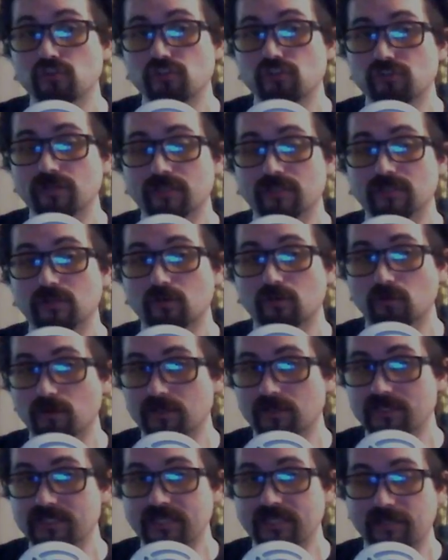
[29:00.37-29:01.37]
strict
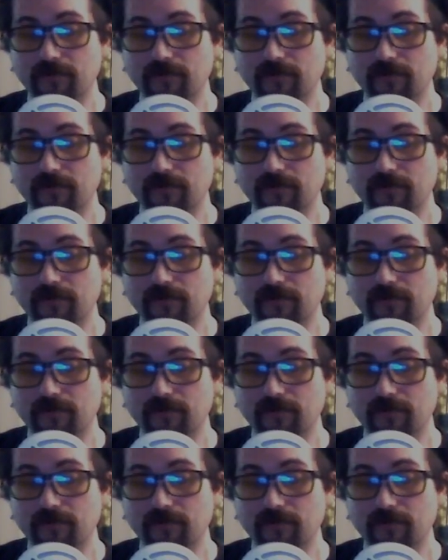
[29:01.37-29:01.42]
accordance and